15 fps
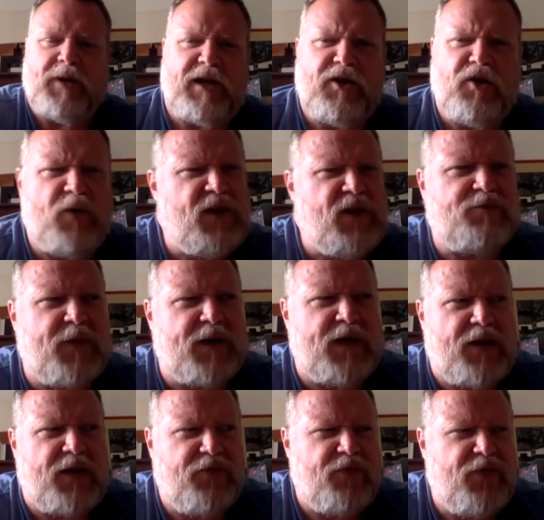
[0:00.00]
But I know he's been,
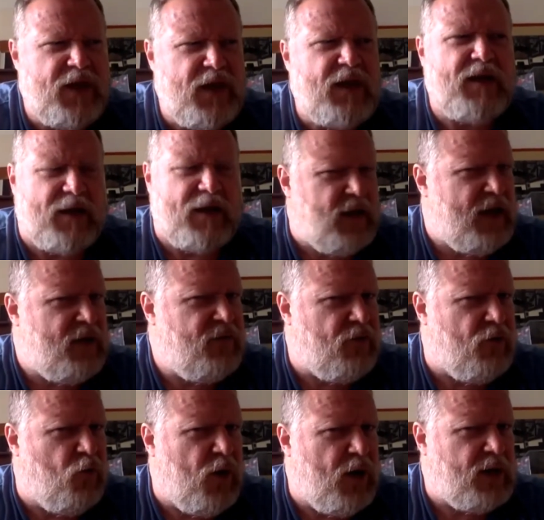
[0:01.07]
I think, in LA
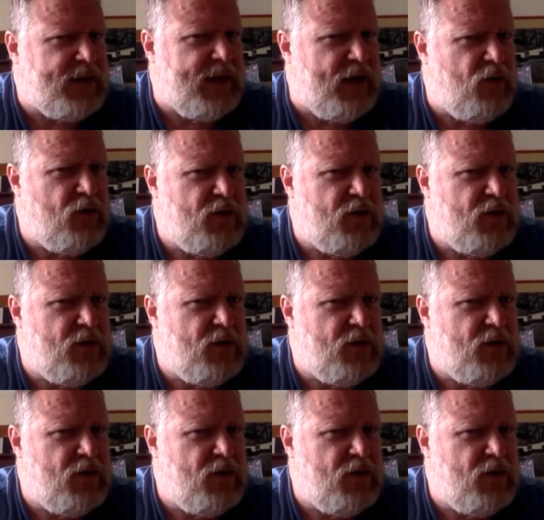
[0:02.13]
for a while now.